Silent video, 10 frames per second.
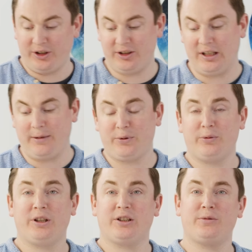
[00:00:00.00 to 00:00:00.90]
this step,
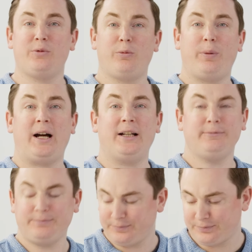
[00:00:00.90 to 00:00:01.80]
you'll need a small
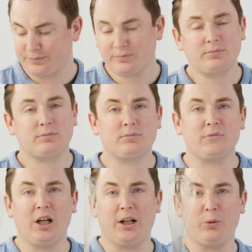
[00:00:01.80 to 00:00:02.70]
pan
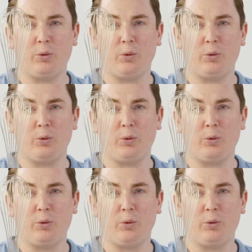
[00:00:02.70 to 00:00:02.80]
and a